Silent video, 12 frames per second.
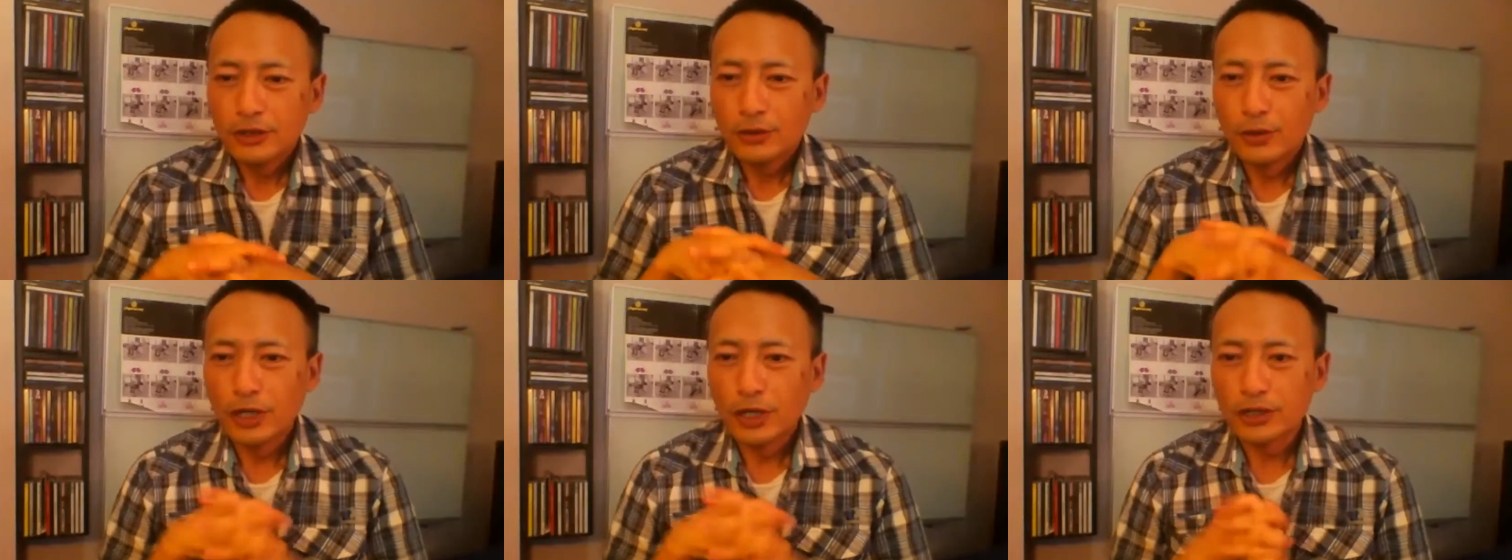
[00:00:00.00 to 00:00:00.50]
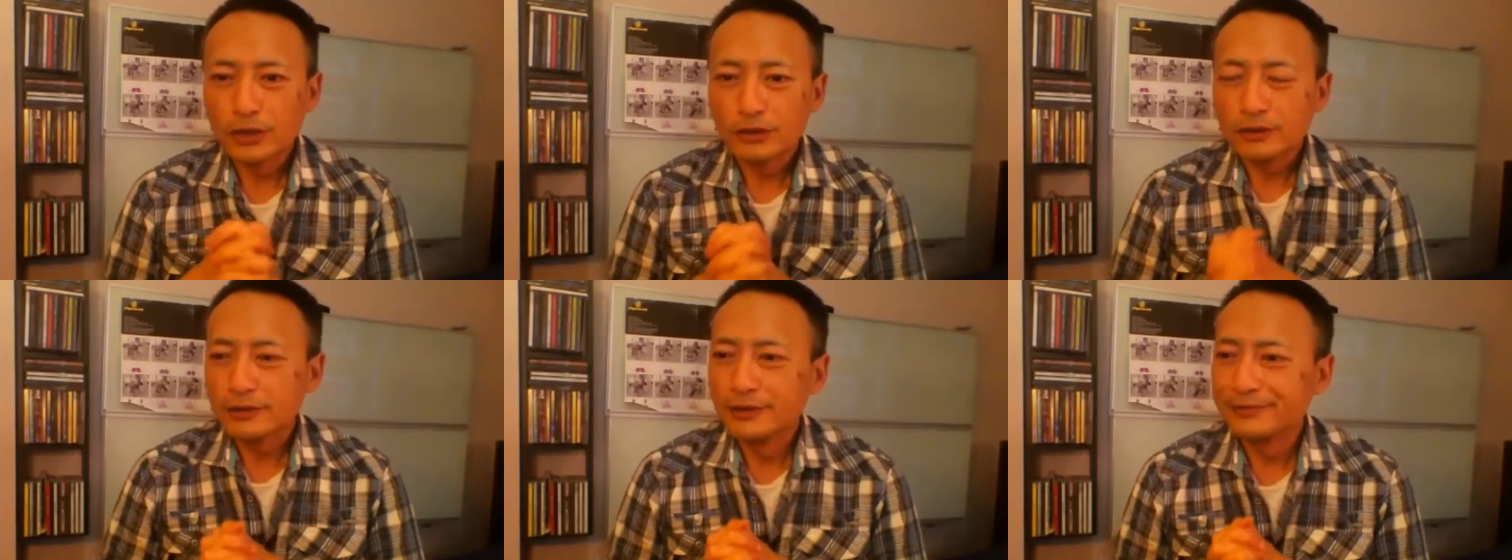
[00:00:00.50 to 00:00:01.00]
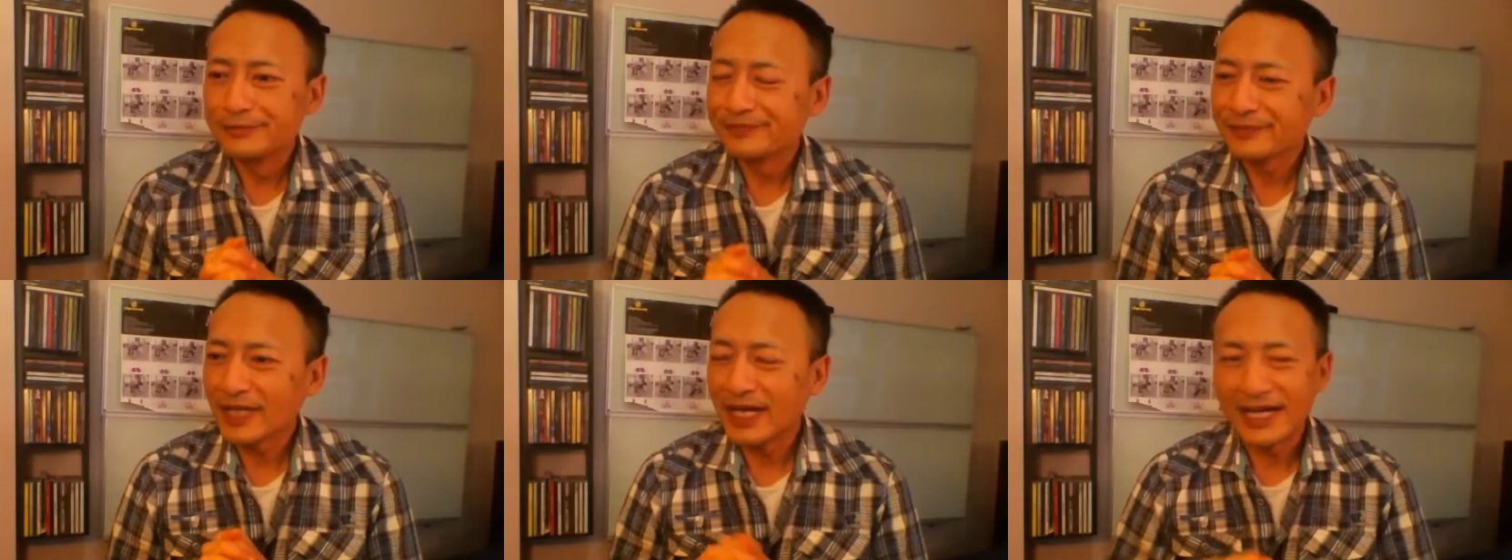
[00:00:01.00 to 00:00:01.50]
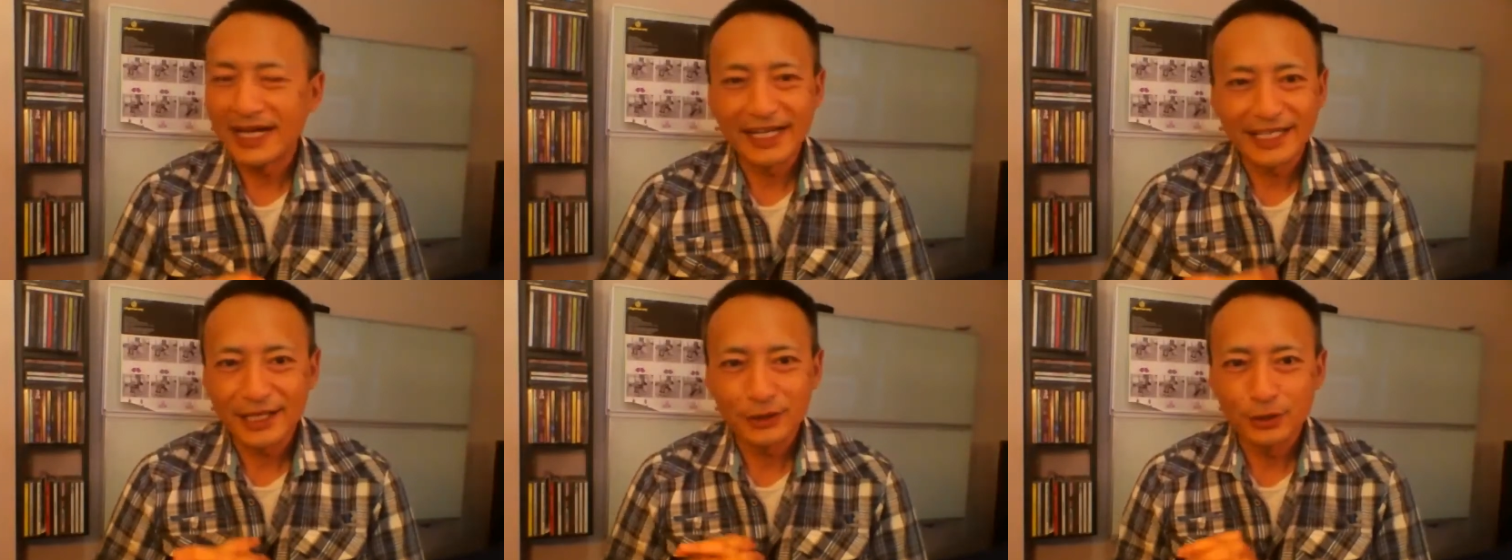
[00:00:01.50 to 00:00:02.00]
Welcome. Uh, I
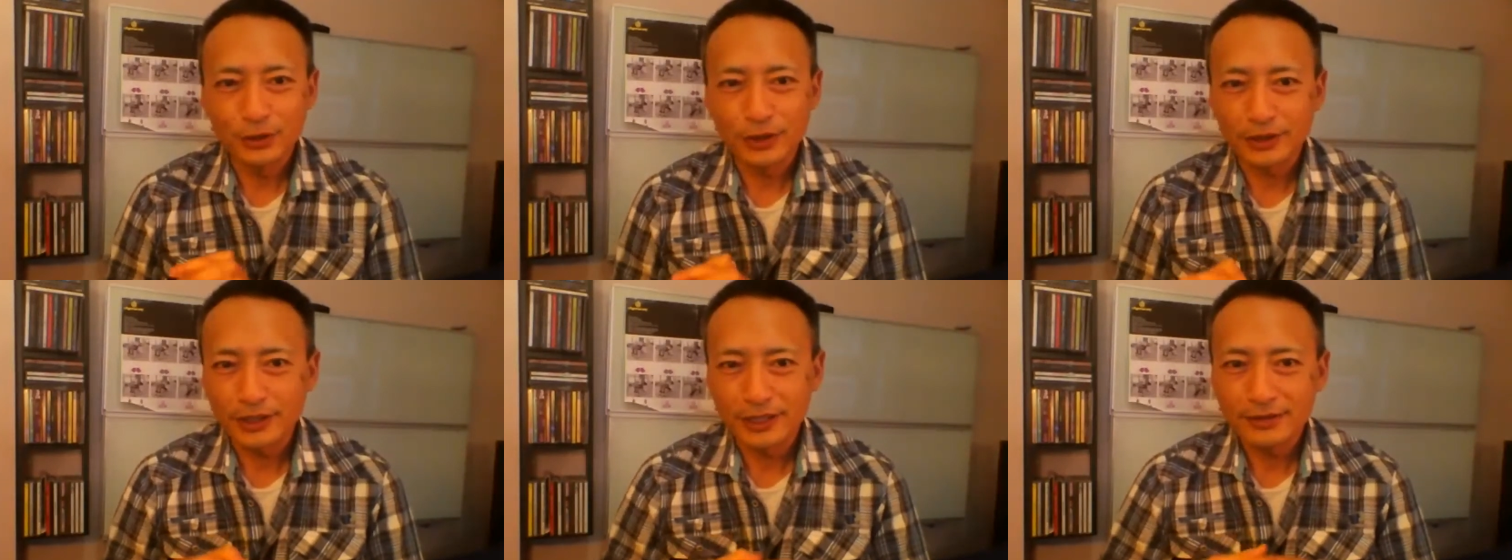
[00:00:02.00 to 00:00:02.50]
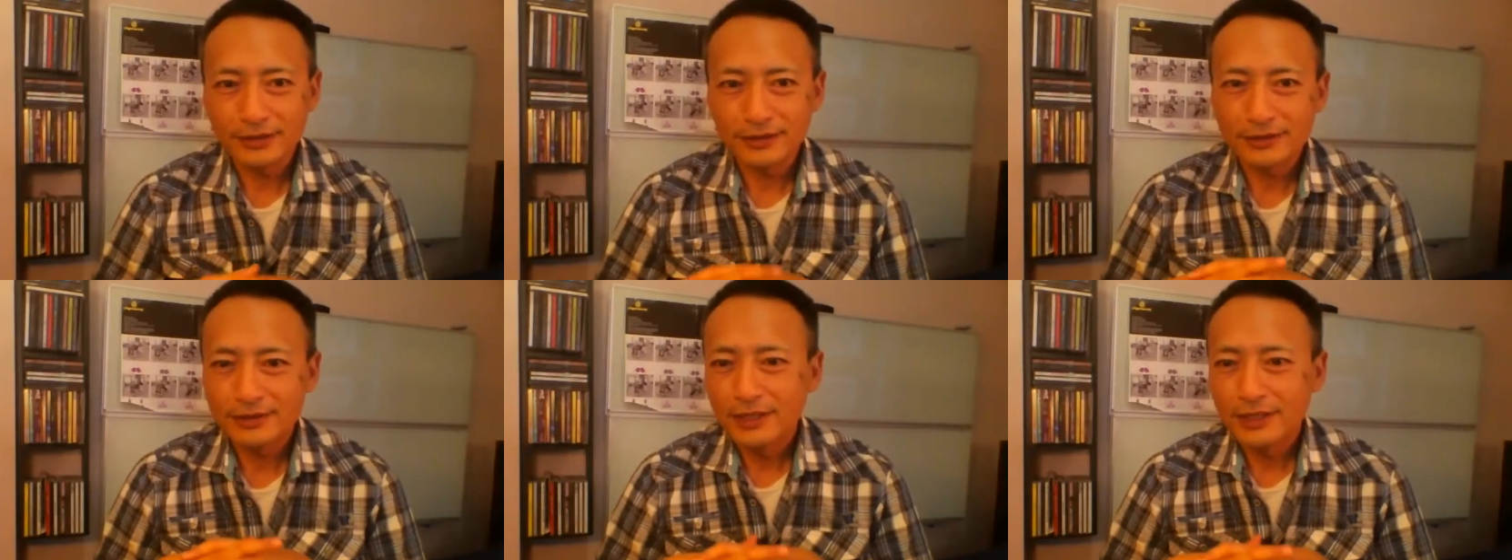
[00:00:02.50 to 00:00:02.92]
can't do Rick Dees.